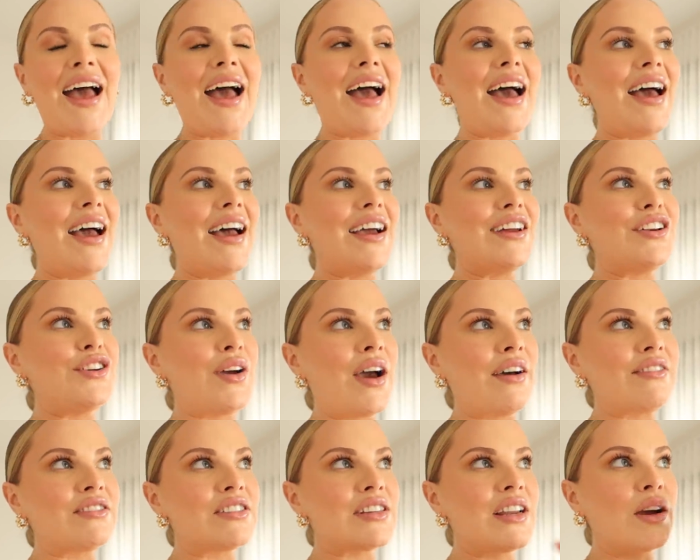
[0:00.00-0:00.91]
and you
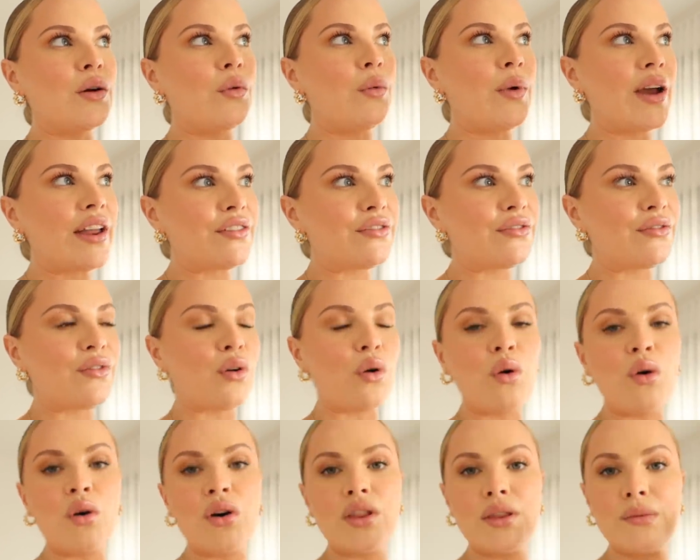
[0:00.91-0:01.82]
have to like wait
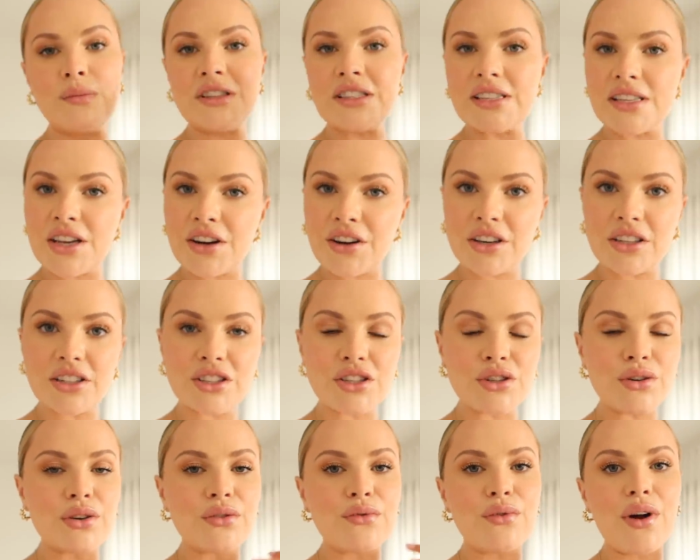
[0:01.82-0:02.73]
for the material
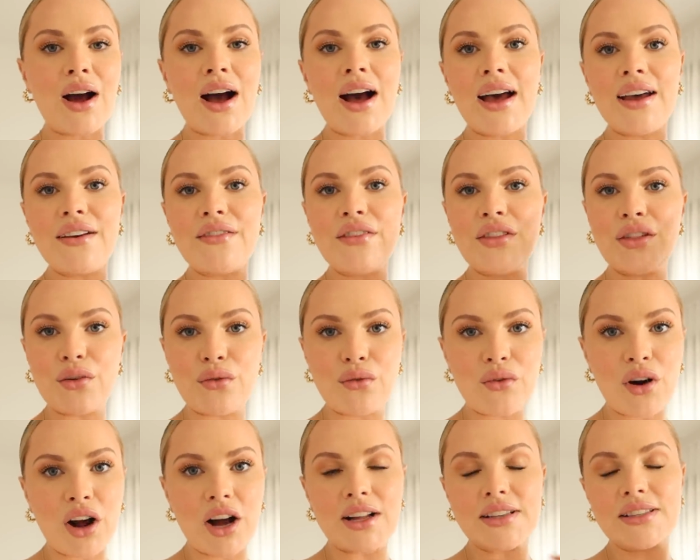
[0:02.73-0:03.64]
to arrive and the
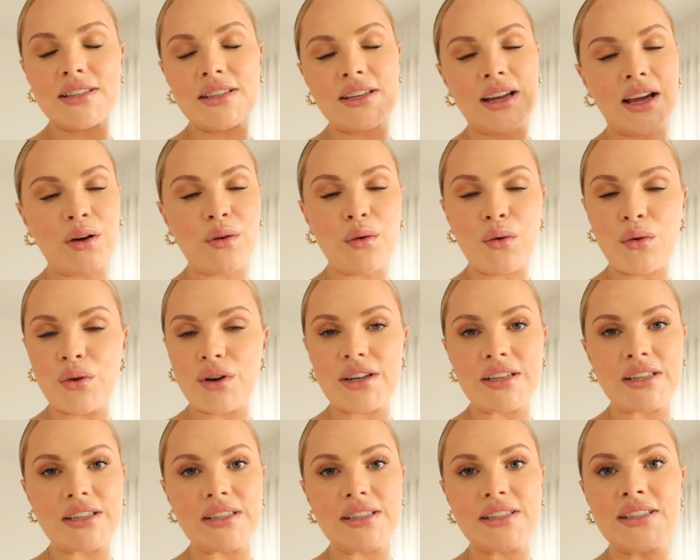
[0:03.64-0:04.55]
rods and like
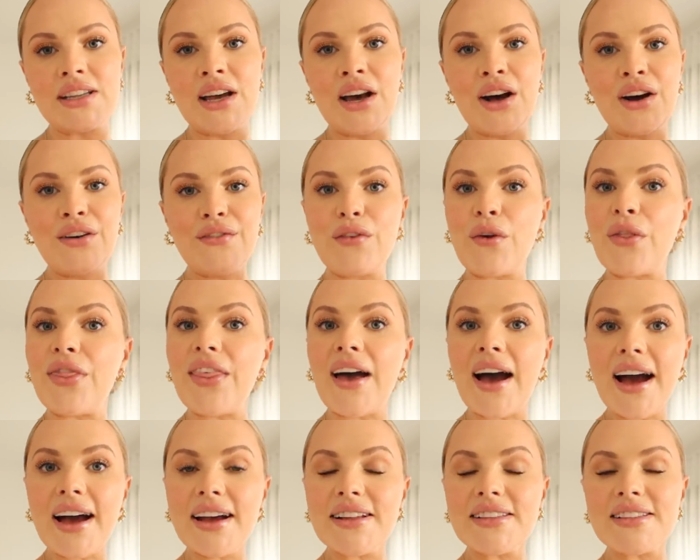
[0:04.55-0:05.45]
orders for
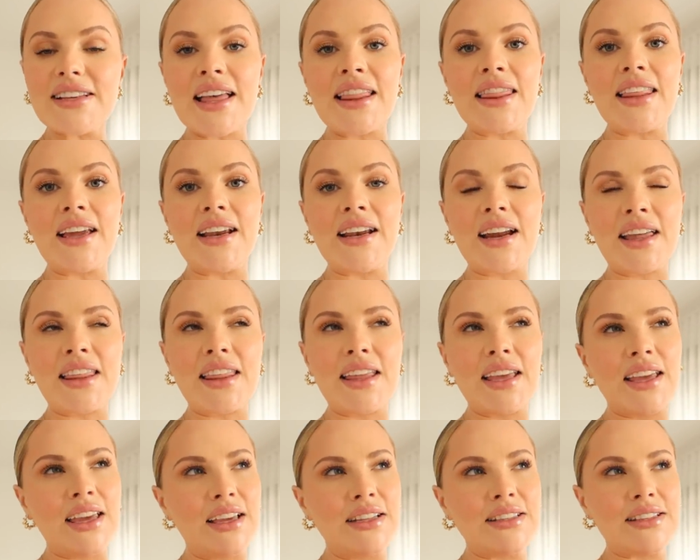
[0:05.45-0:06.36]
that, and then I
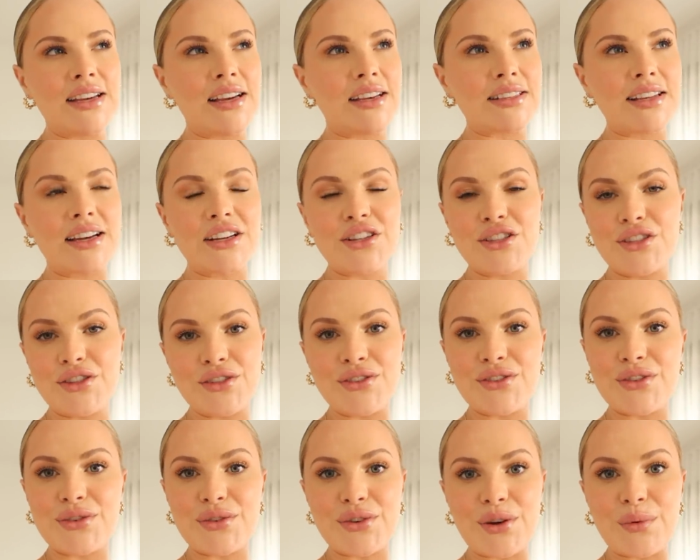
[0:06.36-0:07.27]
think he takes like 2
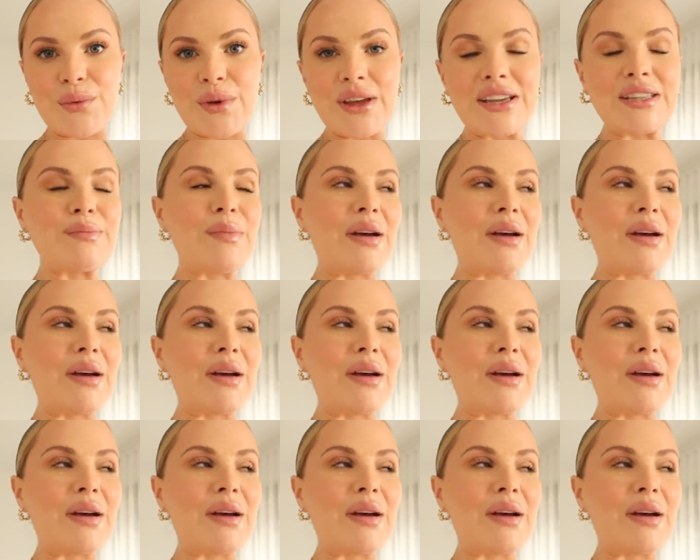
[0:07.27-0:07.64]
to 3 weeks.